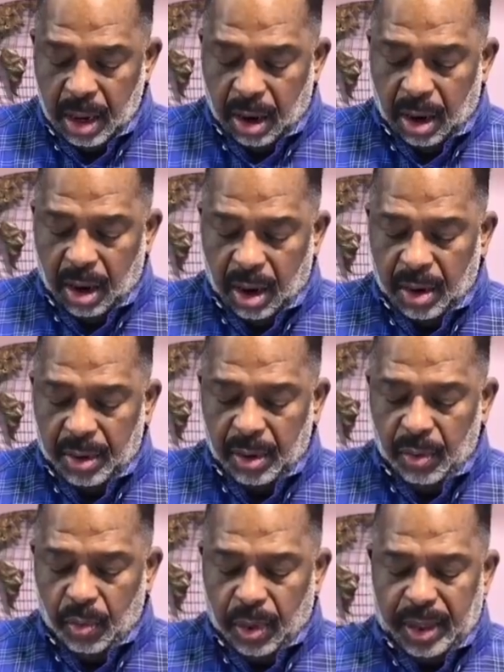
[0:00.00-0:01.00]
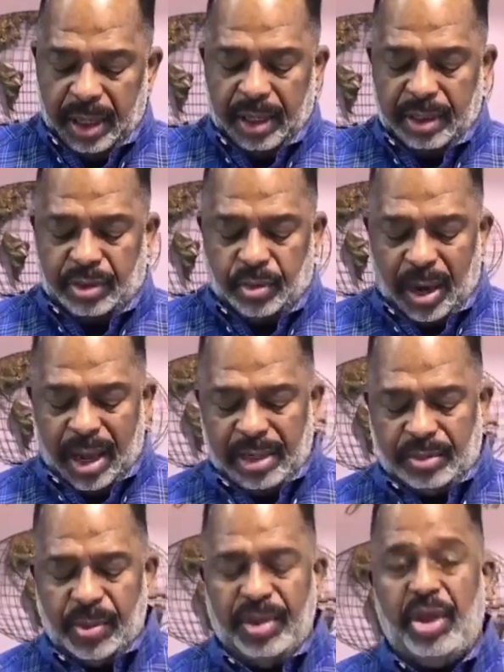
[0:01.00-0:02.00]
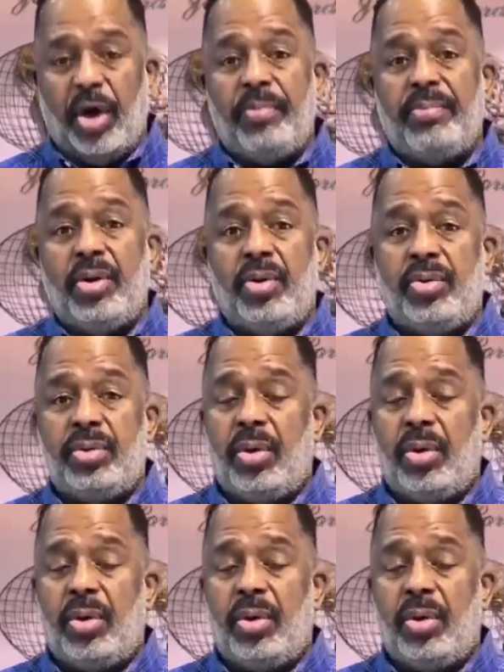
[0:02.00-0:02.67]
What intertwines with your mood?